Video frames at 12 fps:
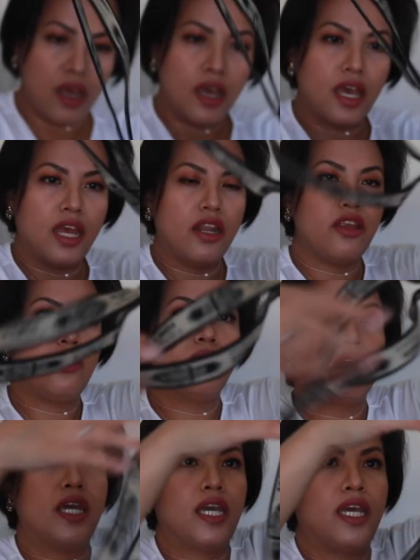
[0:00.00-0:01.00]
And you
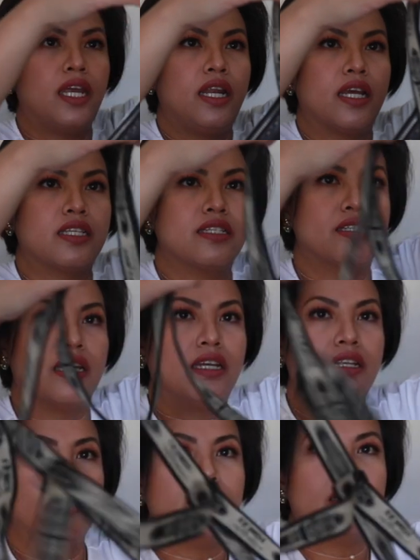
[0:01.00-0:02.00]
can
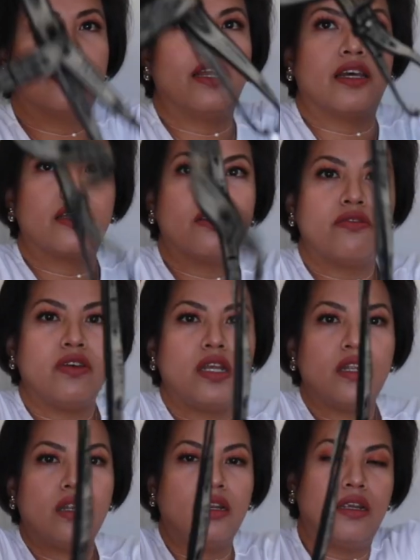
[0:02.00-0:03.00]
extend the length of it.
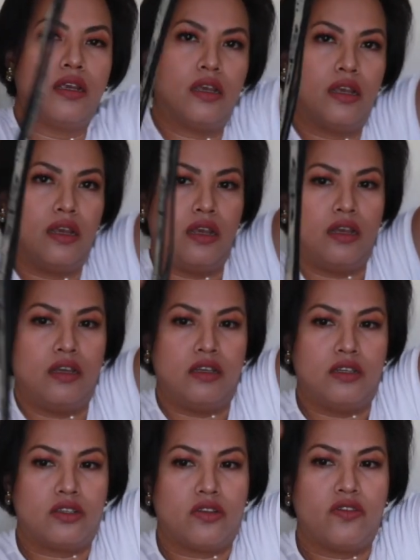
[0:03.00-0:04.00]

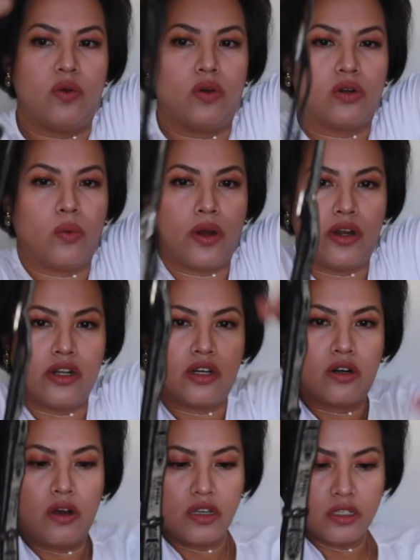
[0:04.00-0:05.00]
So if you want to wear it
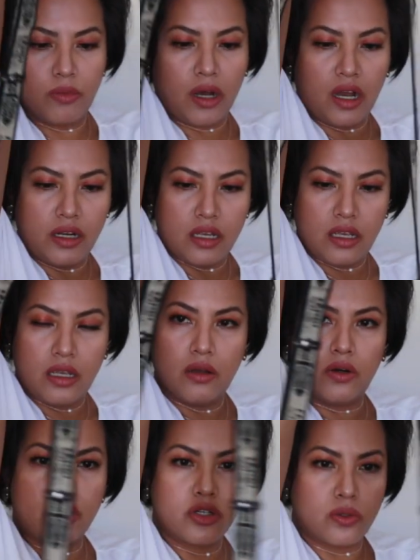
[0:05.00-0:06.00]
crossbody
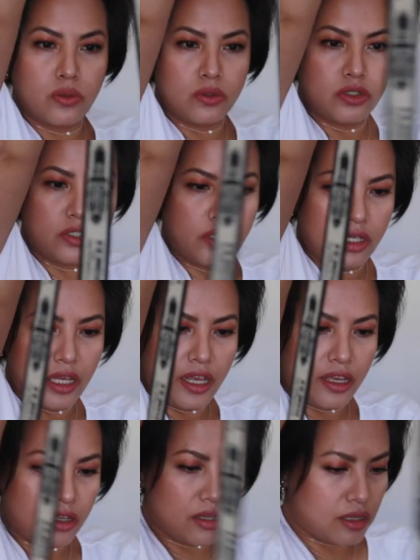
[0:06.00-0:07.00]
or shoulder
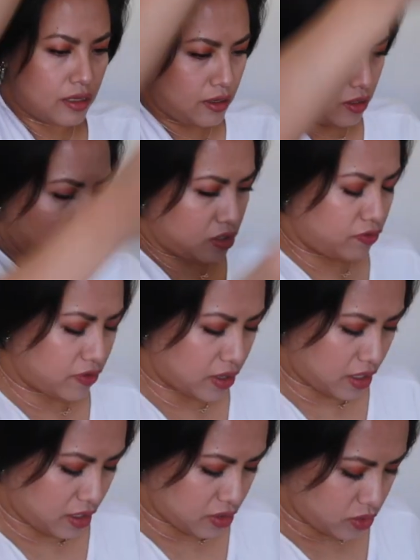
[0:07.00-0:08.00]
length, it's
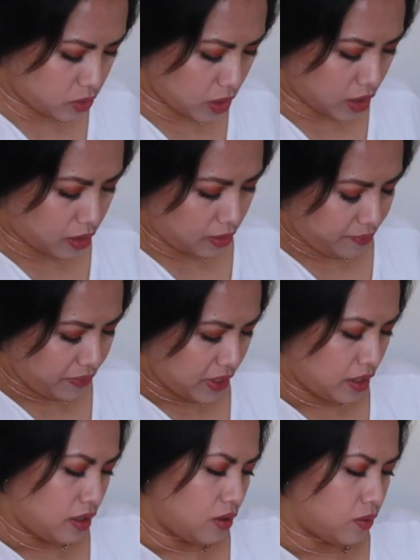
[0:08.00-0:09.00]
fine as well.
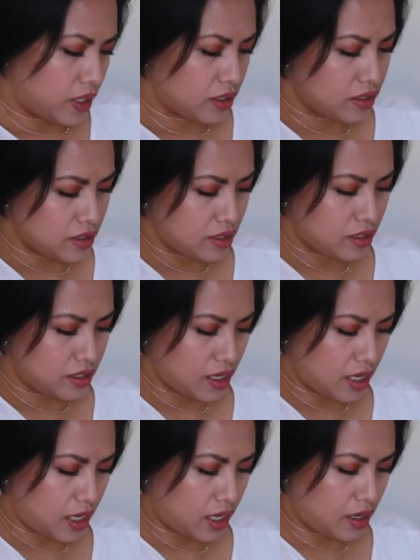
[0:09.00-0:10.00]
What else does it
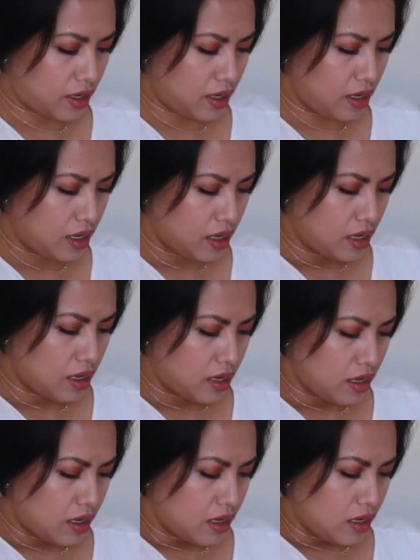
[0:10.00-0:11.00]
say here?
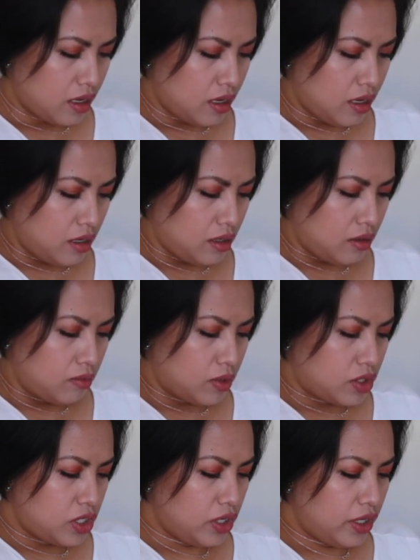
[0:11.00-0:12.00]

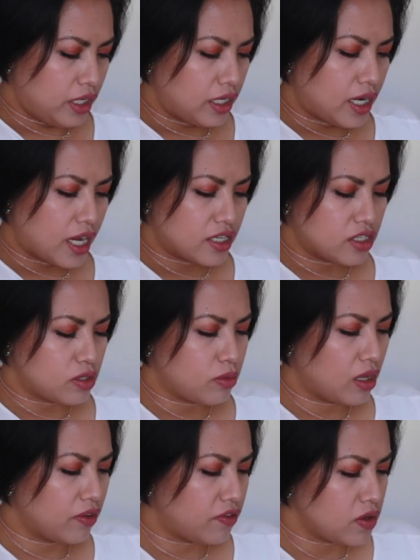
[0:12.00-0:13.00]
Material, it has a
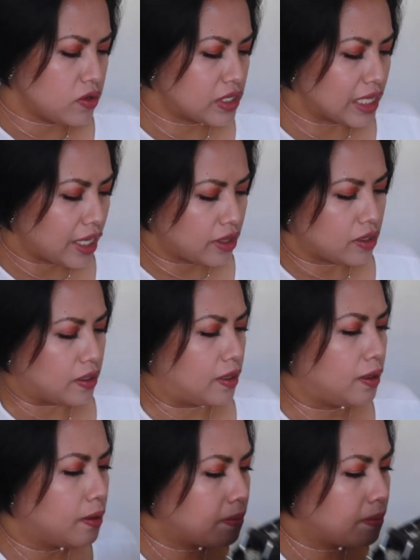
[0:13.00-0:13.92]
smell of used leather.